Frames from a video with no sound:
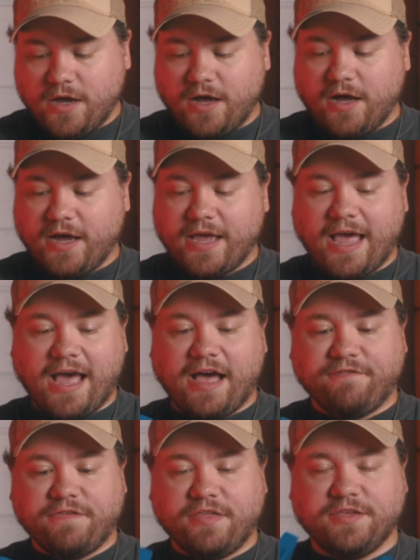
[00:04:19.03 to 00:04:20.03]

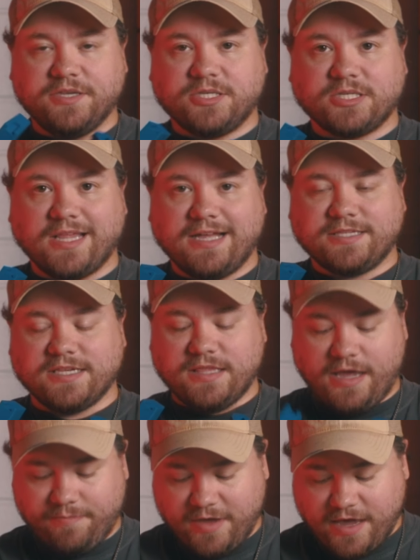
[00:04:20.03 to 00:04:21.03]
have these slots in
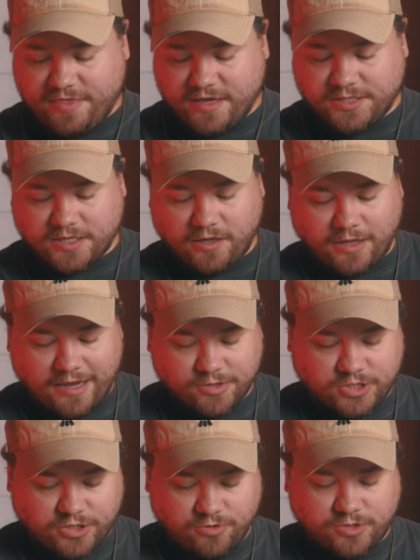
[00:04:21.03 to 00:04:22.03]
them, and this
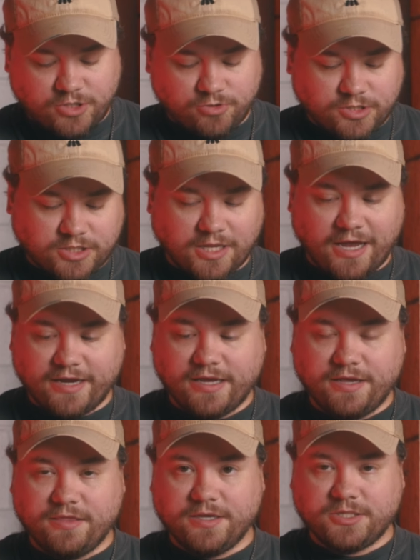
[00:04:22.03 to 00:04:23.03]
allows you to slide
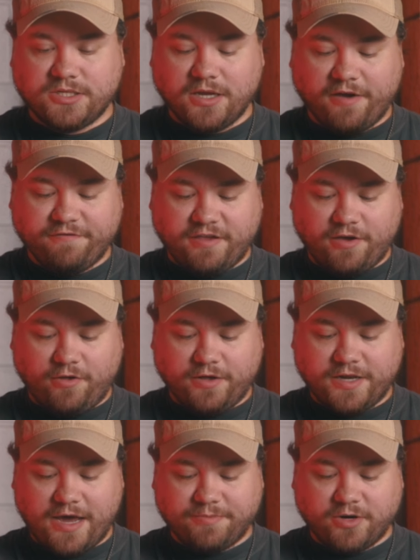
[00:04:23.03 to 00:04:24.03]
in this dovetail
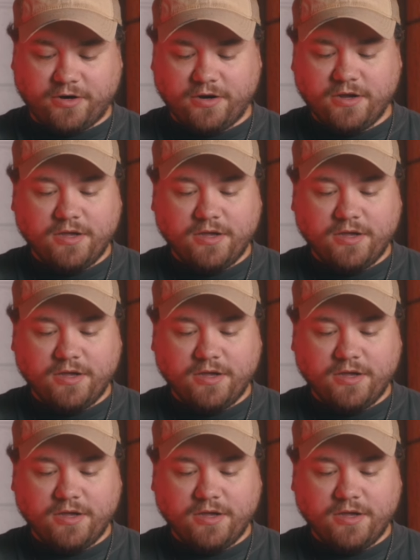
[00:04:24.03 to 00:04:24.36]
adapter